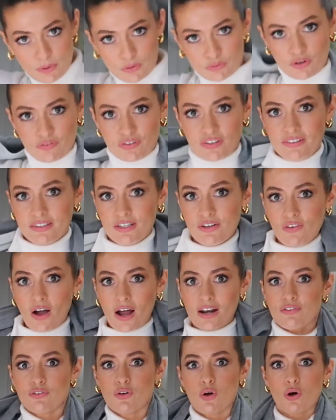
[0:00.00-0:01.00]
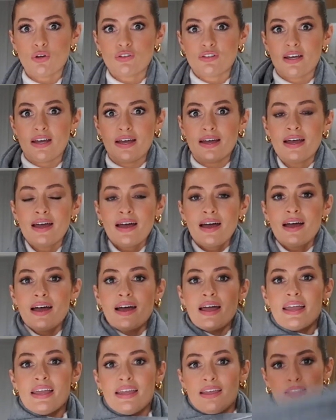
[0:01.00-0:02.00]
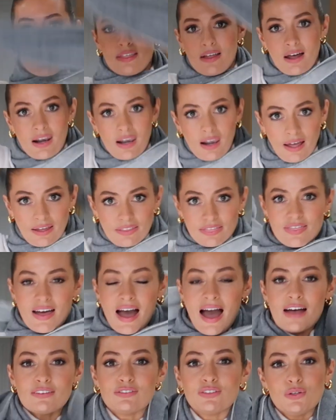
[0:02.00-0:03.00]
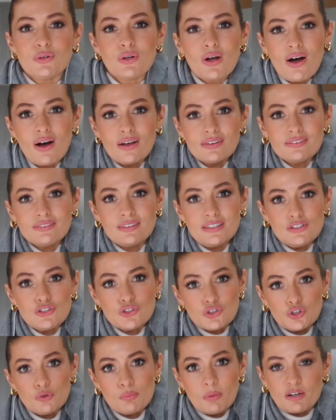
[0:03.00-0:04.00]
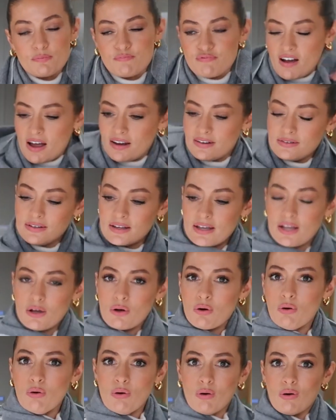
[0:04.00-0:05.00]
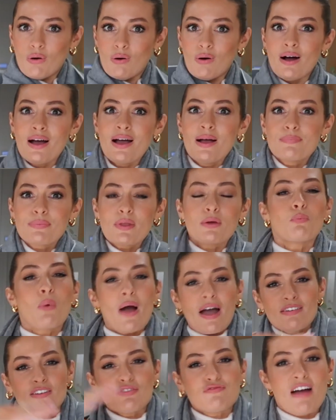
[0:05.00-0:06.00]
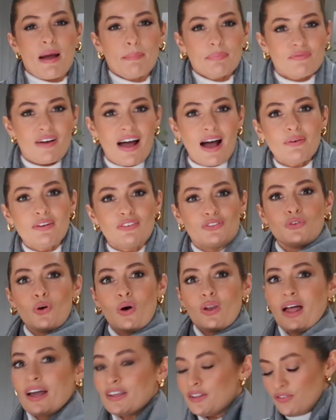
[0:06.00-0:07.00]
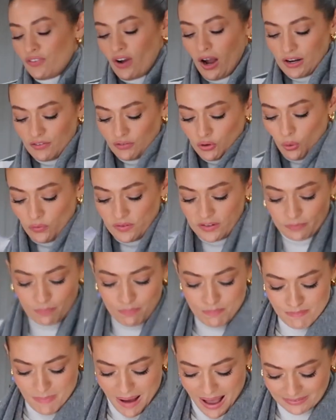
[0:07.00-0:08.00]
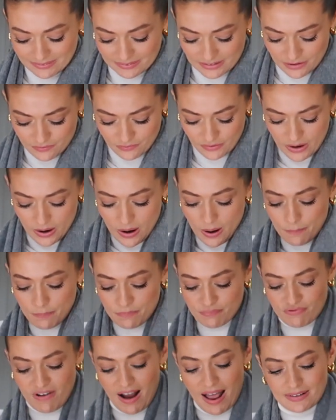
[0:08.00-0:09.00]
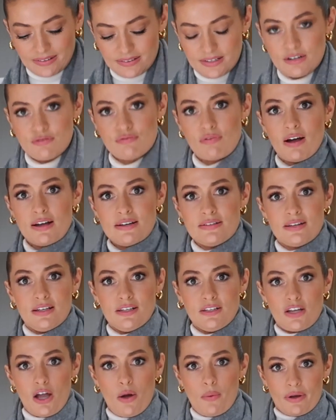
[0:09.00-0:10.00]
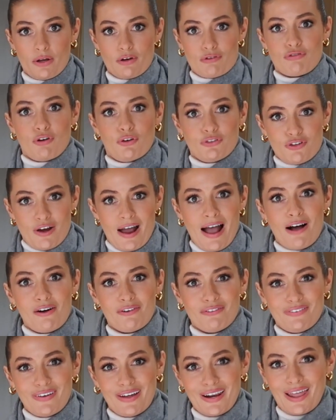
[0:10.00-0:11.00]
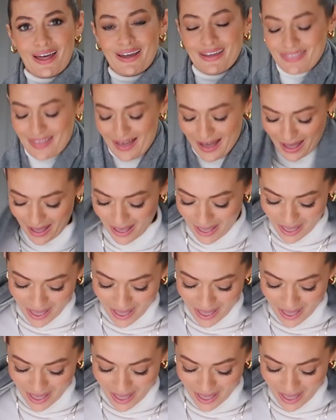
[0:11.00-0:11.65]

because obviously you've kind of got it either like that, so you can't see too much branding or where it's wrapped around, it's not like you've kind of got this massive branded writing going across your outfit like that.